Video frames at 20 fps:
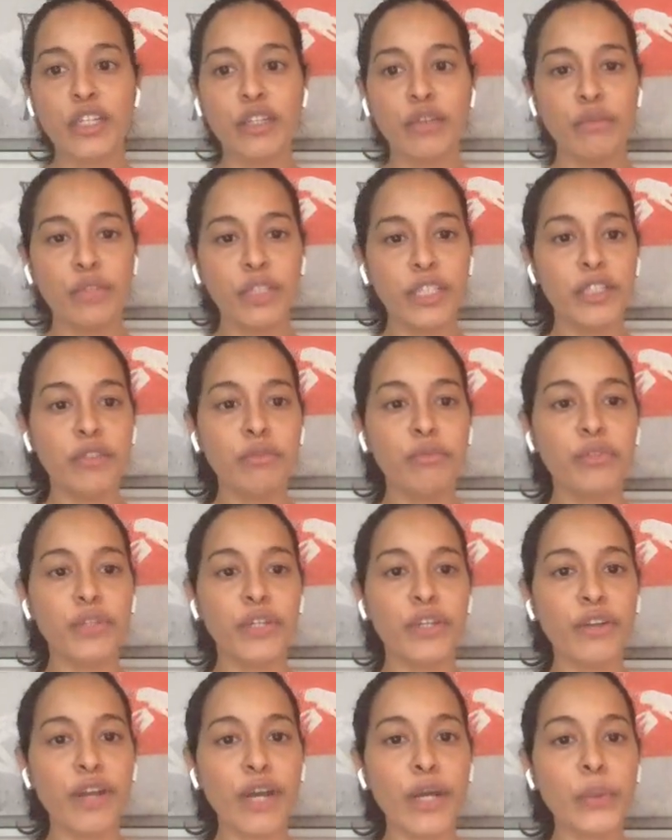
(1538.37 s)
We
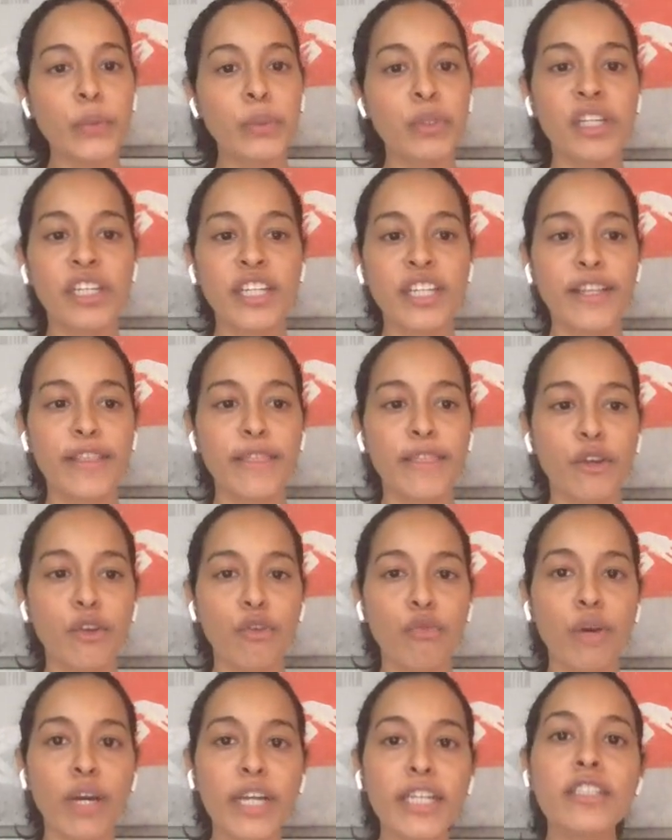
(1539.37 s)
figured out the
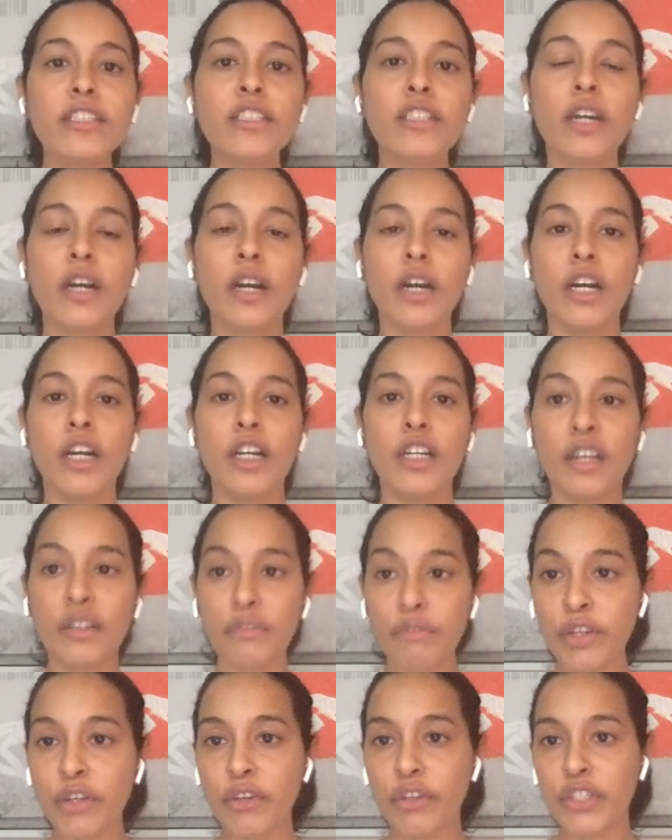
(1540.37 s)
right
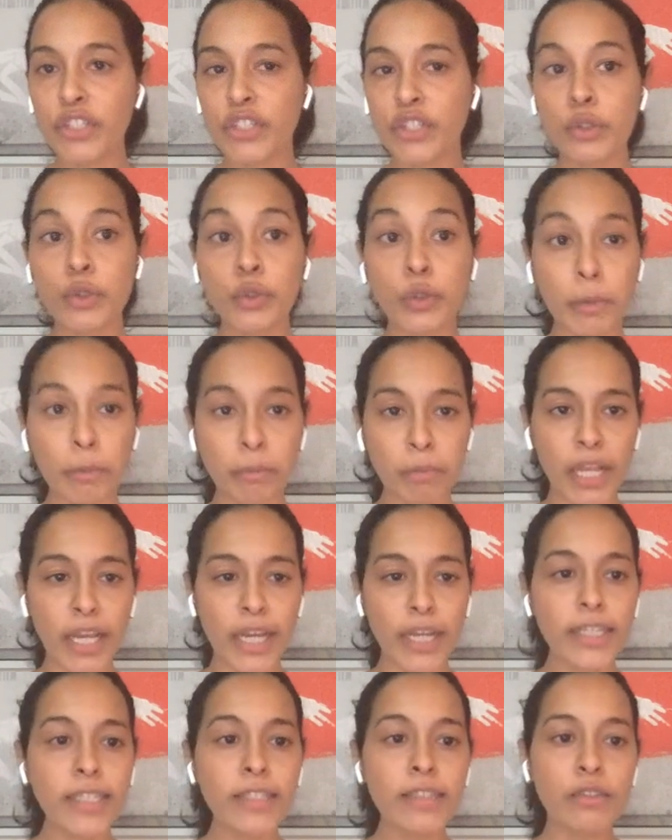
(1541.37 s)
configuration to
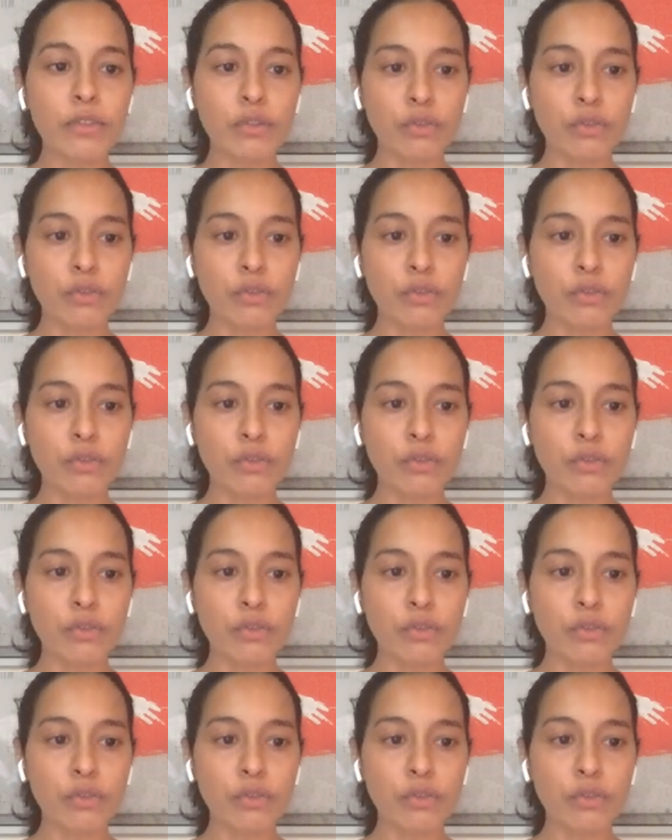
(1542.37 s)
apply,